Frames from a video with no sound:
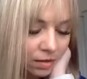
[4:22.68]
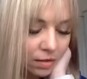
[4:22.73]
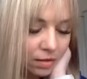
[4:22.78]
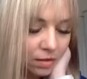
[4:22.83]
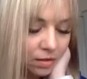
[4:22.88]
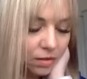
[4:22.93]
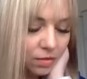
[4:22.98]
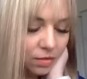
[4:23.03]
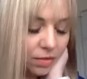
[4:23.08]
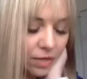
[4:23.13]

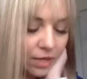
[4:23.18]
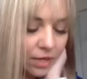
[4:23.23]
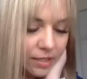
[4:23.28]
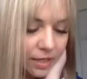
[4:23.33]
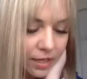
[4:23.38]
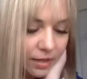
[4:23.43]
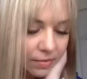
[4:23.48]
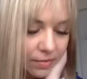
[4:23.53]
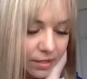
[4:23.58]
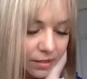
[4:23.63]
So when I
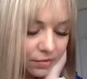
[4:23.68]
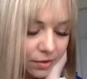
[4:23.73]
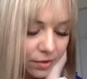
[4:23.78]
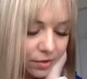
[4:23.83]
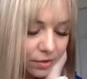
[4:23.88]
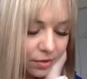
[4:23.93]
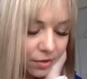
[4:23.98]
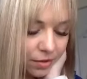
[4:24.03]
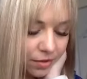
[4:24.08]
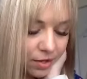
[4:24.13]
typed in
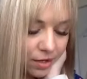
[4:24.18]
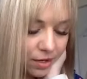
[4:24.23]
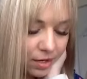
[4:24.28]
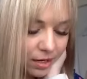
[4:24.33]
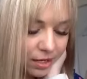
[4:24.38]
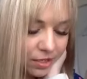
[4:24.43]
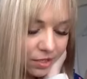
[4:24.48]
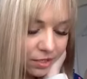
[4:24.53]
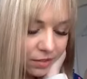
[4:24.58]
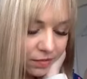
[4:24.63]
recruiting,
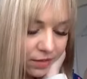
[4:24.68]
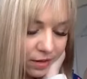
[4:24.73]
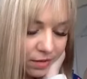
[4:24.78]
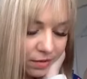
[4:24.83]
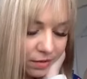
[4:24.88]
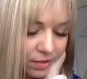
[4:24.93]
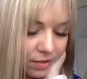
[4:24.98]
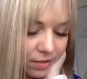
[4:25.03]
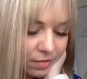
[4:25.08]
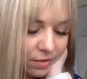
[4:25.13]
I just found
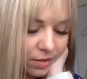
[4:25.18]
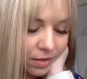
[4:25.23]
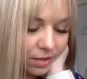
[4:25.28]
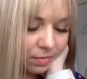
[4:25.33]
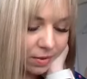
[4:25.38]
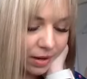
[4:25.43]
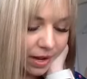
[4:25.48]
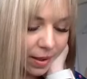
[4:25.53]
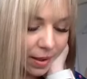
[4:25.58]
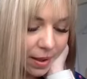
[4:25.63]
a good one
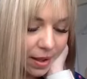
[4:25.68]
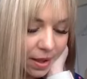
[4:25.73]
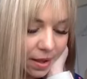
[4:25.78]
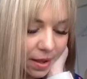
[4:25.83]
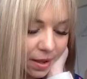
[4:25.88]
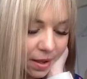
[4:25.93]
by